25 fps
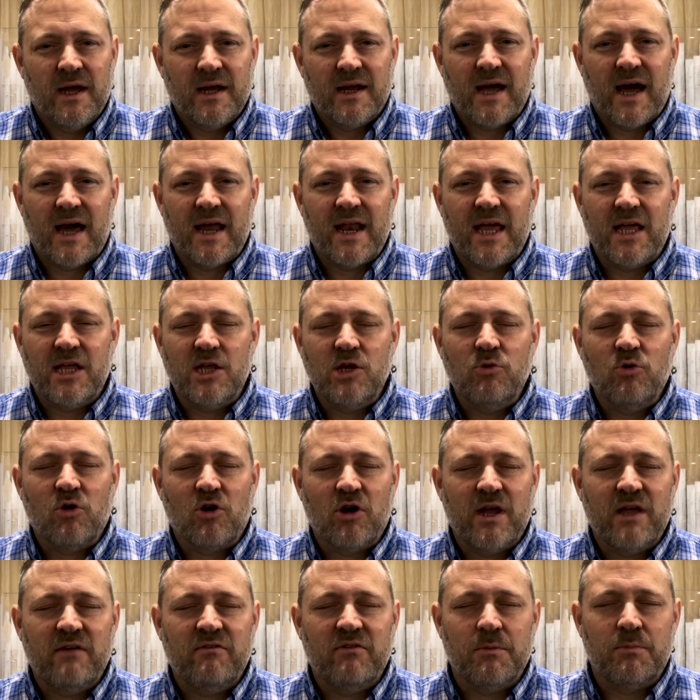God, and you
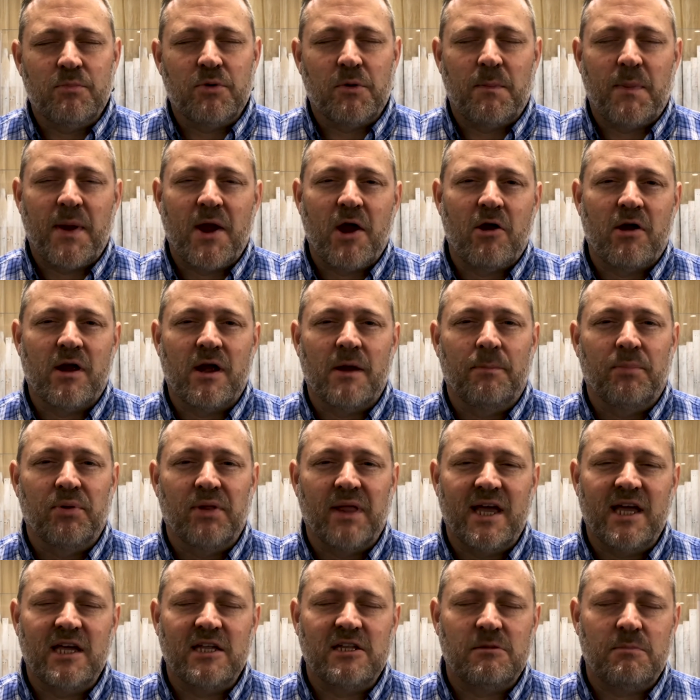are even preparing a
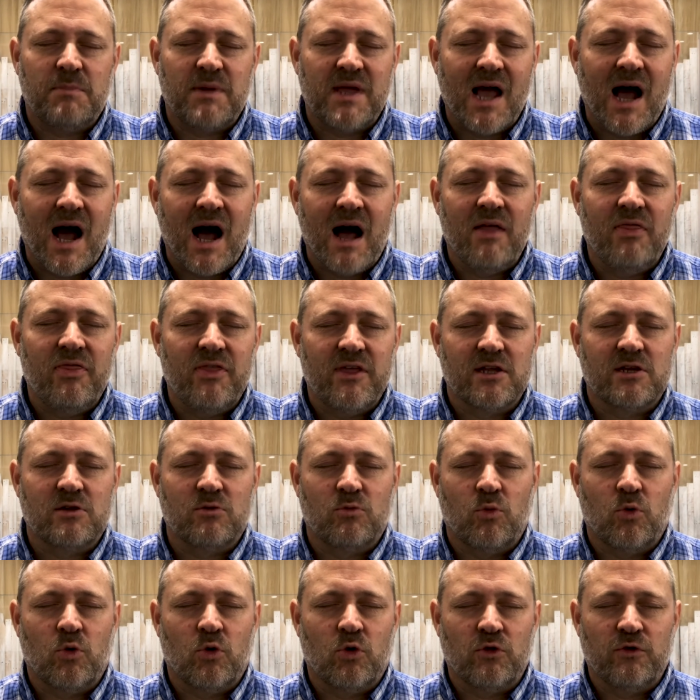place beyond this
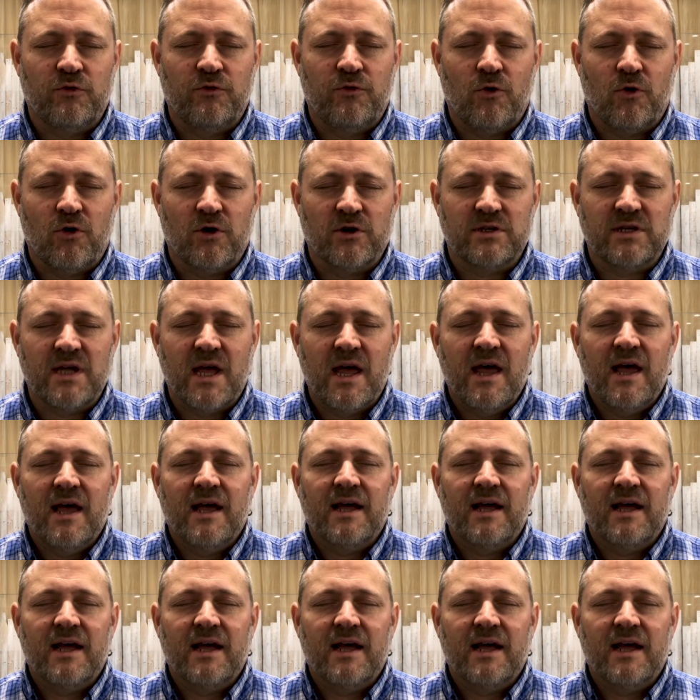world for us.